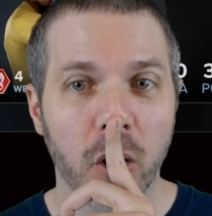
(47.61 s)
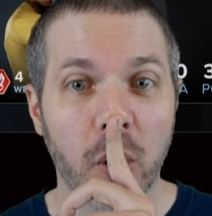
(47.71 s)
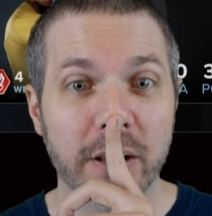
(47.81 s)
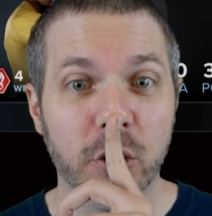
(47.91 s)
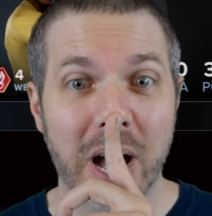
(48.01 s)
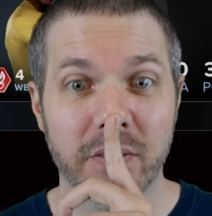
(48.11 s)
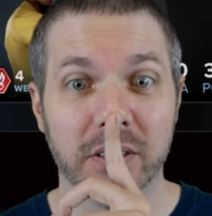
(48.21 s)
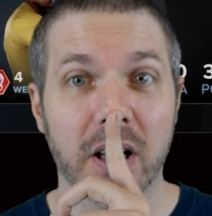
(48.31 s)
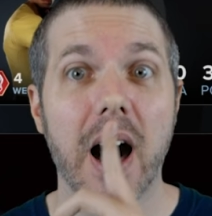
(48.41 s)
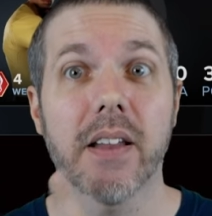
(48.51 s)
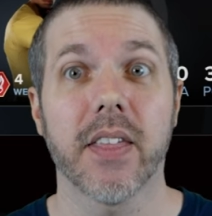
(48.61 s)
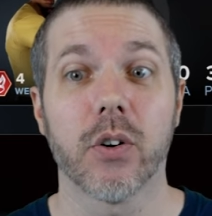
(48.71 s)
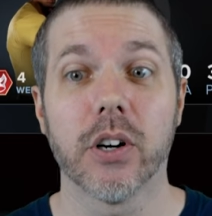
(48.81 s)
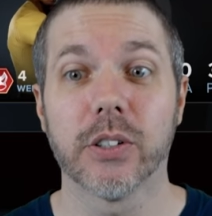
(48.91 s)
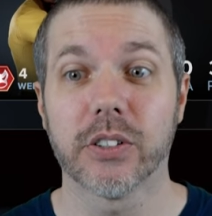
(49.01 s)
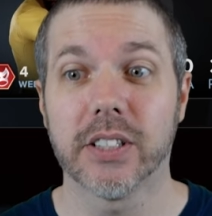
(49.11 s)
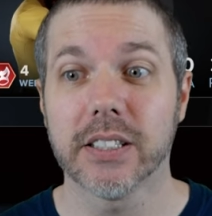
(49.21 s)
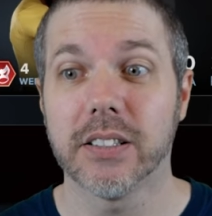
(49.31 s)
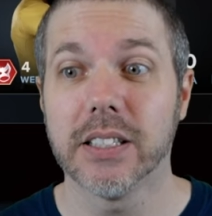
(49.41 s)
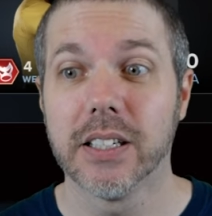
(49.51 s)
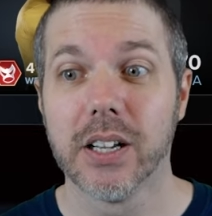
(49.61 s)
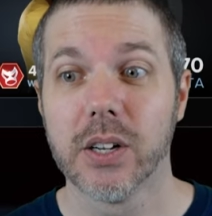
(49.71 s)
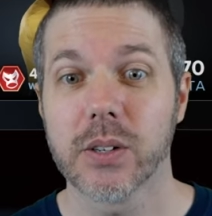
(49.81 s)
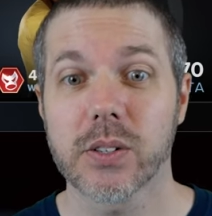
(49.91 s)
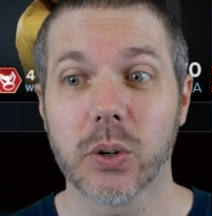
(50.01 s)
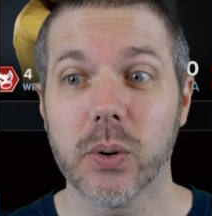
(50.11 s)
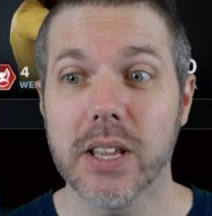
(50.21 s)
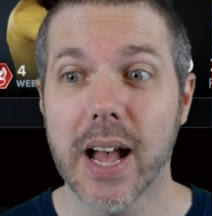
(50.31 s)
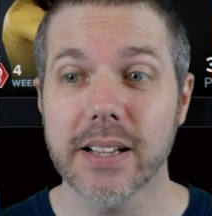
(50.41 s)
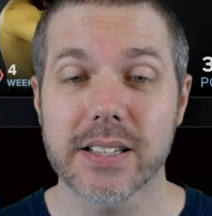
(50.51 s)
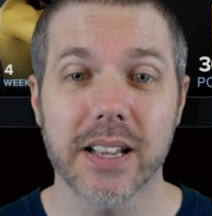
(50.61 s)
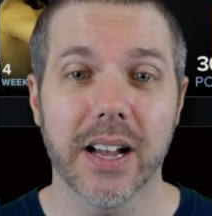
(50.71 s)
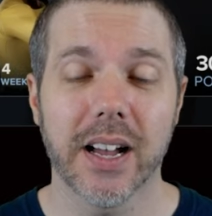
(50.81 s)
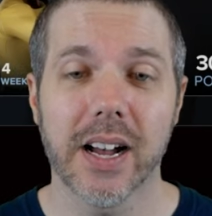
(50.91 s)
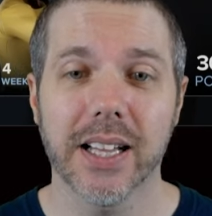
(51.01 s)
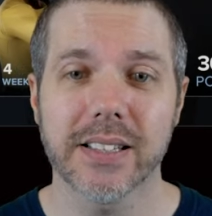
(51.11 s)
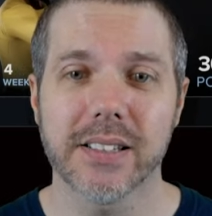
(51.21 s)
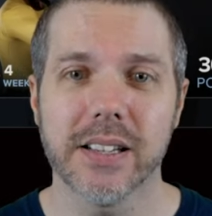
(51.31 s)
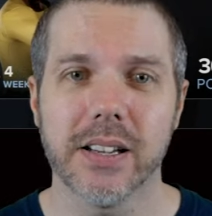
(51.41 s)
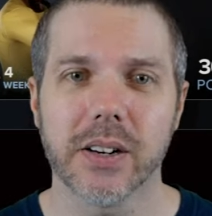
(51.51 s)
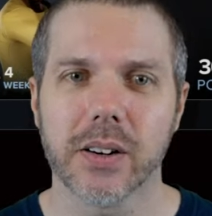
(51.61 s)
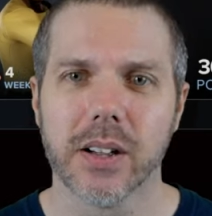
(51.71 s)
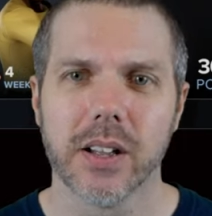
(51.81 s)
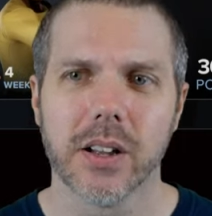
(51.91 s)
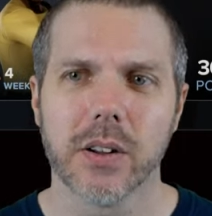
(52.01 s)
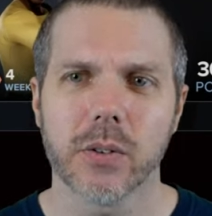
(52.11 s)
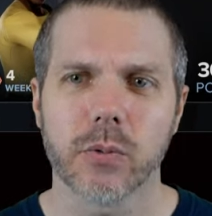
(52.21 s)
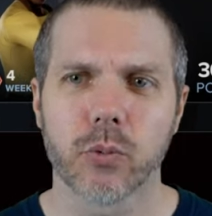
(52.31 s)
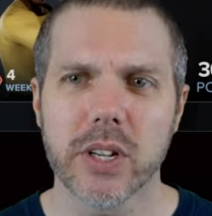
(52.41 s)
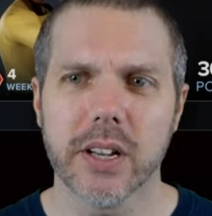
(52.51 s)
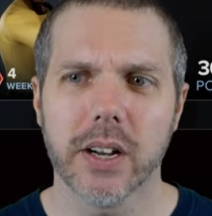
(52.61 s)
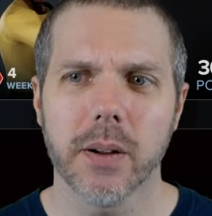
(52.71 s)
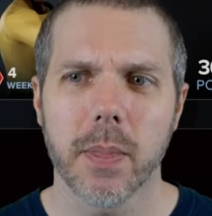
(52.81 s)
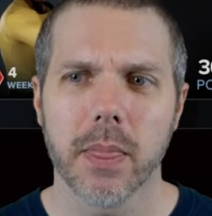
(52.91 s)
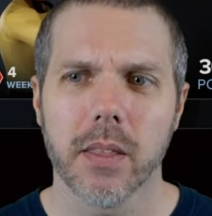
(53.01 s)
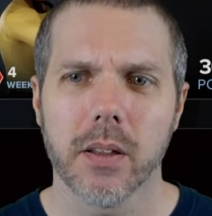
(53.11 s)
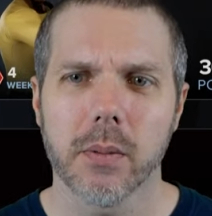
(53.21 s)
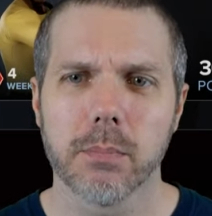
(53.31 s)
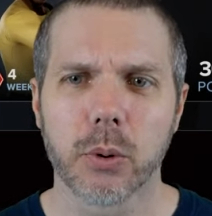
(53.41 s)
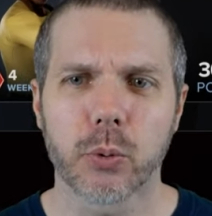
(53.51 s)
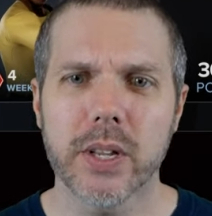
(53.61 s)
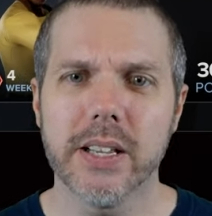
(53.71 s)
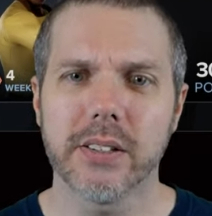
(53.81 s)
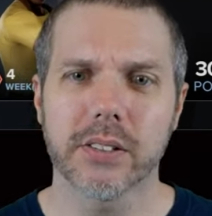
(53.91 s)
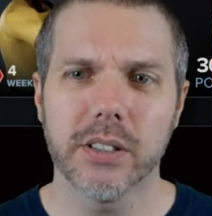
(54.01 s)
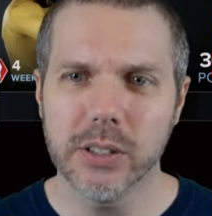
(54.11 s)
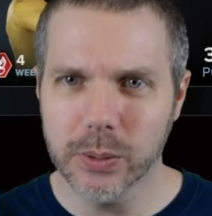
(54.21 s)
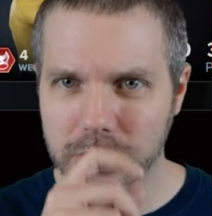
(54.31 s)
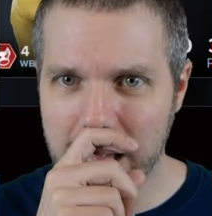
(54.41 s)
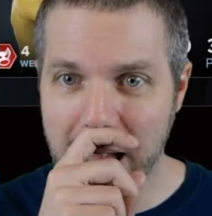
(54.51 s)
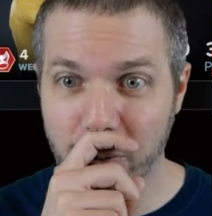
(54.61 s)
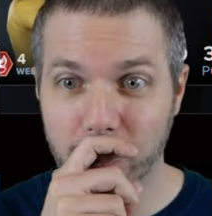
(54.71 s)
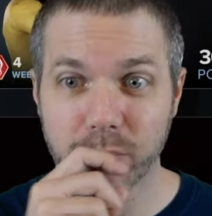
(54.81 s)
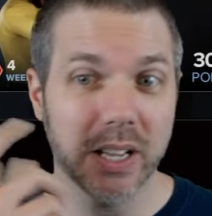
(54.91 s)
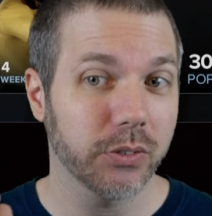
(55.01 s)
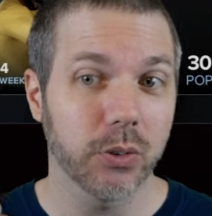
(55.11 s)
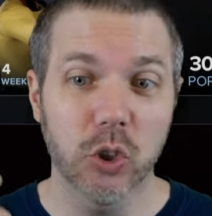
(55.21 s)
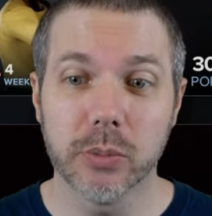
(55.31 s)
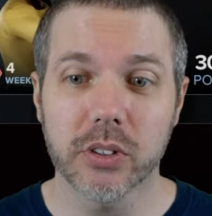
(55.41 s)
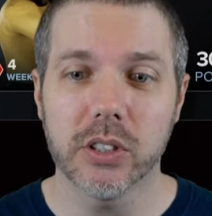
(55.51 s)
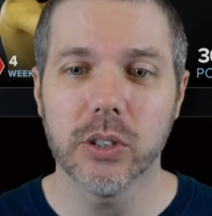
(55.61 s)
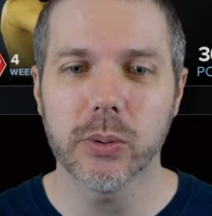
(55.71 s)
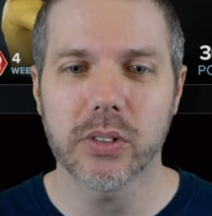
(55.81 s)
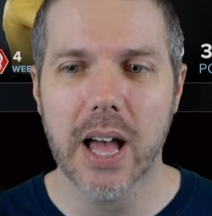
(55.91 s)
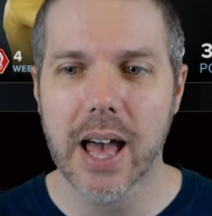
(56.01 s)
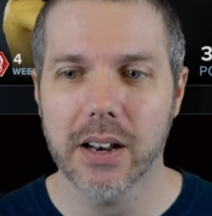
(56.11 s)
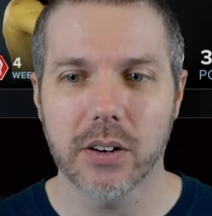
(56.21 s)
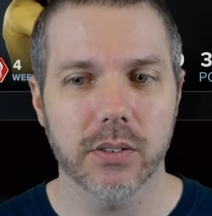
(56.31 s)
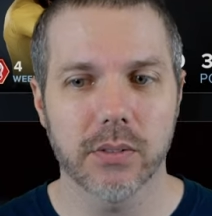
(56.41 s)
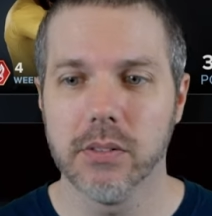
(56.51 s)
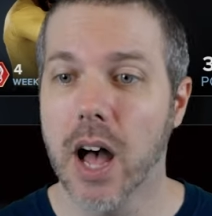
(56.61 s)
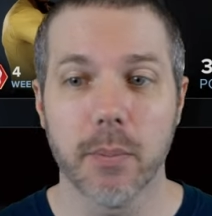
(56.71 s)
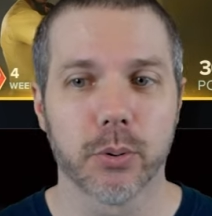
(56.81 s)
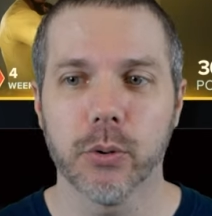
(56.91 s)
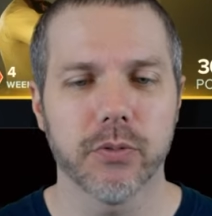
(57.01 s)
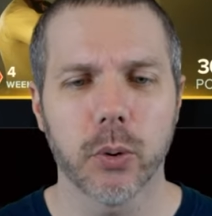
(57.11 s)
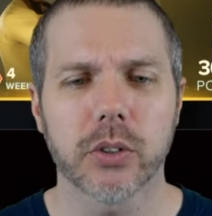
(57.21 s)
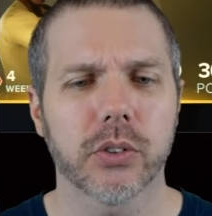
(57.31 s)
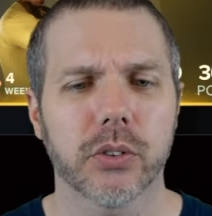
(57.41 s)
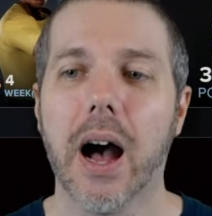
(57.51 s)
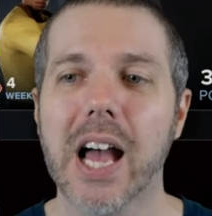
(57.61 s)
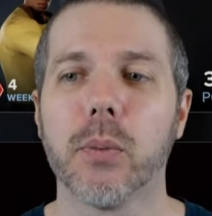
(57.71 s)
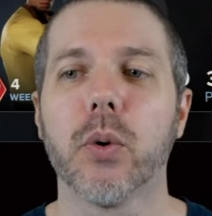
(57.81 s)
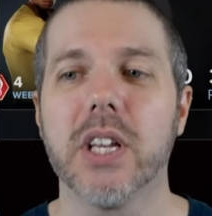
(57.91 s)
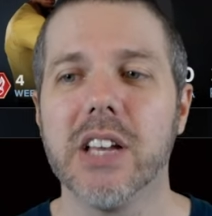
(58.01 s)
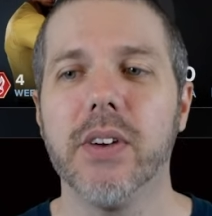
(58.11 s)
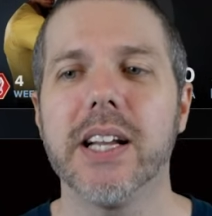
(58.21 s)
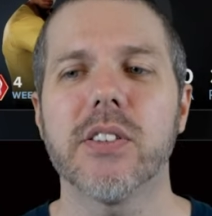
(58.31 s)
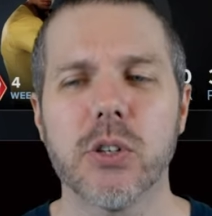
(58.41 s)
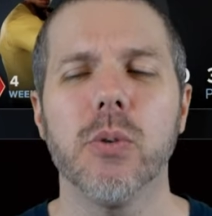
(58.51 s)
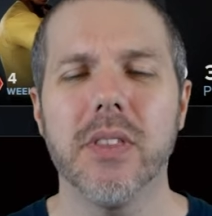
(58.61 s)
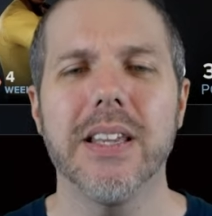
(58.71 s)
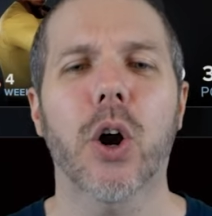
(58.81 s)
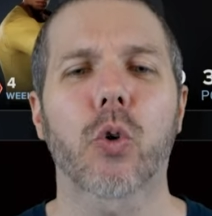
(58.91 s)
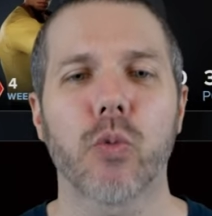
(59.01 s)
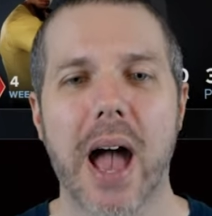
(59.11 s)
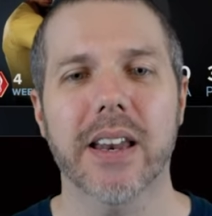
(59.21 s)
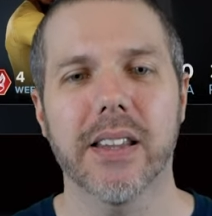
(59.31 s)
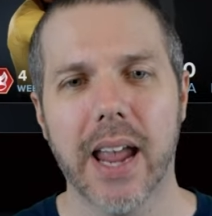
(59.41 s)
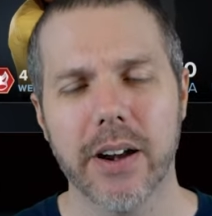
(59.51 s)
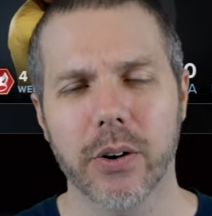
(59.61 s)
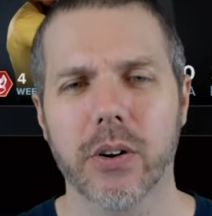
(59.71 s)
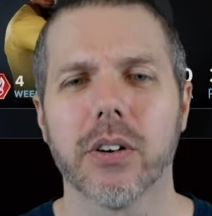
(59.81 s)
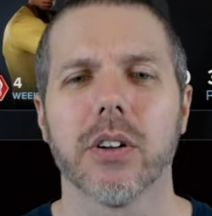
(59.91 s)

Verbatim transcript: Oh, I do have a lot that are under sixty. So yes, uh, let's see here. Rhea, Maurice could use that. Dexter Loomis could use that. Not brute force. I will give it to the Eradicator,